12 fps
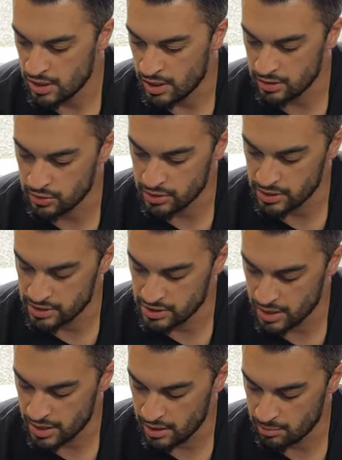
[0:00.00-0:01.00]
I know it is
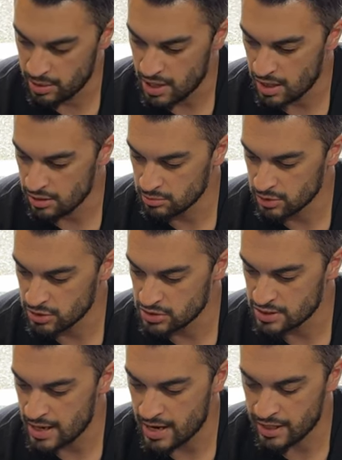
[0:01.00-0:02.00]
a uh, polymer
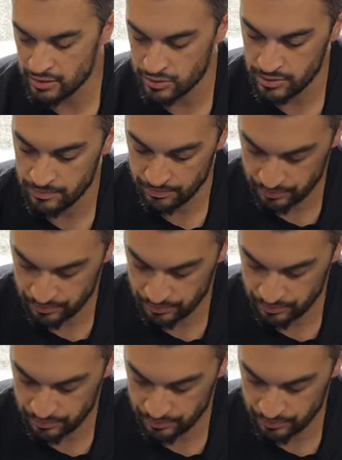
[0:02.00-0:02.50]
style.